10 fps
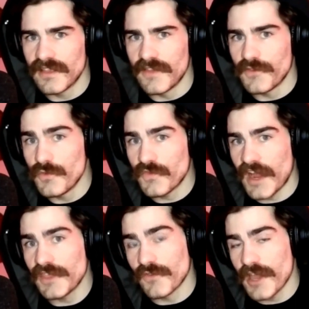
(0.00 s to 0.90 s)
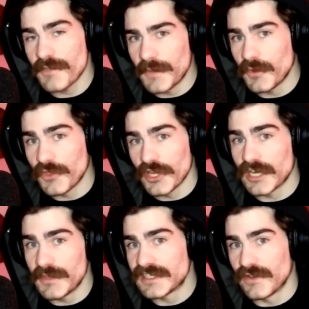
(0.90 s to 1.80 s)
if you find the right people, they're
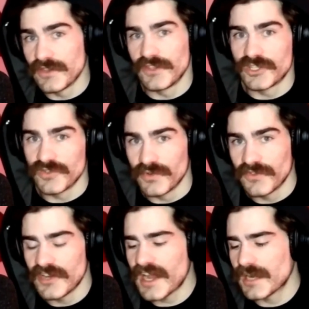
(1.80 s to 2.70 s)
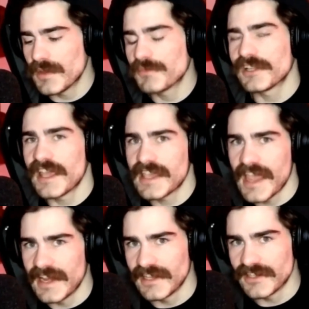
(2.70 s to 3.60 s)
going to be telling you the truth. They're not going to be
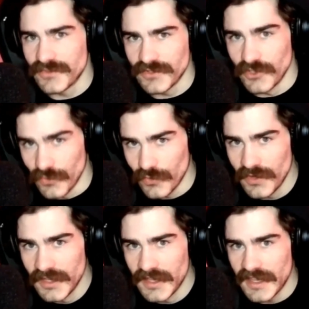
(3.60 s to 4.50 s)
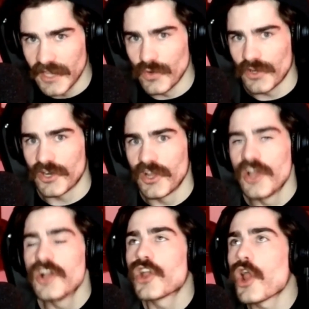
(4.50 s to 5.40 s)
placating to you in order to
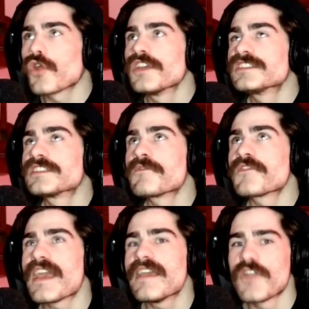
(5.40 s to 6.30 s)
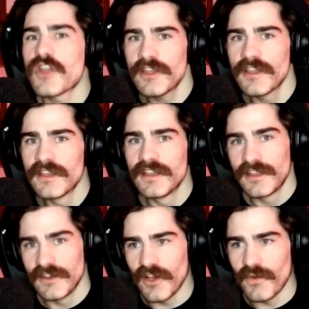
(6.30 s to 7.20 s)
curry some favor.
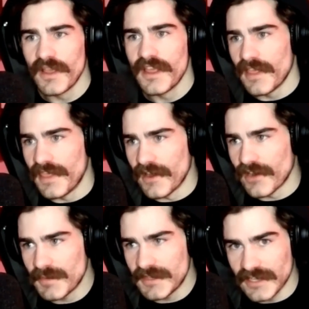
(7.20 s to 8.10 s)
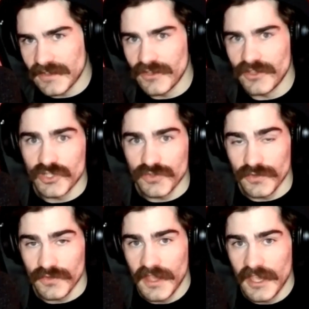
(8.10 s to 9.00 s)
No, they're going to be telling you the
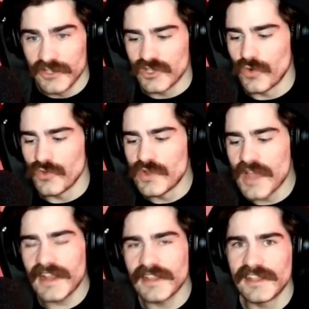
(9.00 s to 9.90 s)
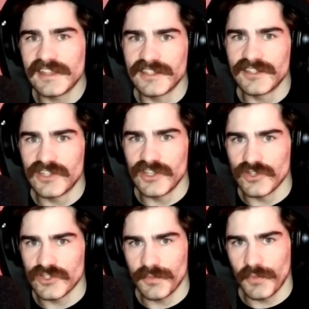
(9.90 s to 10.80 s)
truth. So you got to listen to
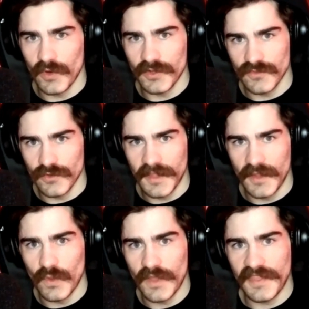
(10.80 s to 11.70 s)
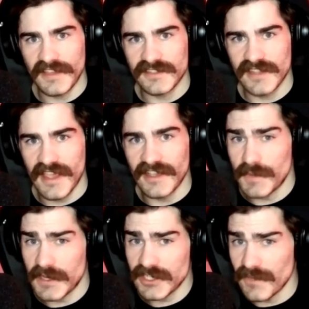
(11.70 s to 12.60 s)
your support group and what they say,
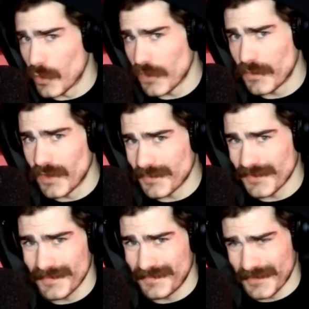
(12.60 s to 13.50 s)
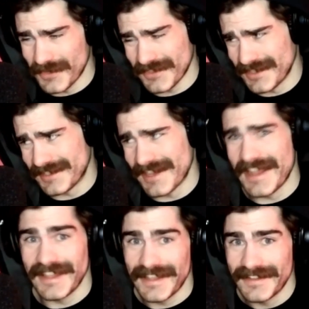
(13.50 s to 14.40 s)
especially if more than one person is
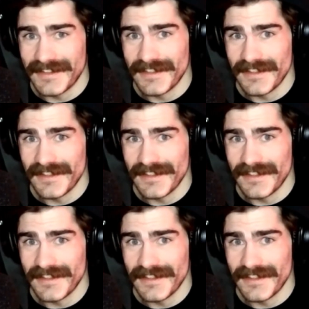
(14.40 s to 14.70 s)
saying it,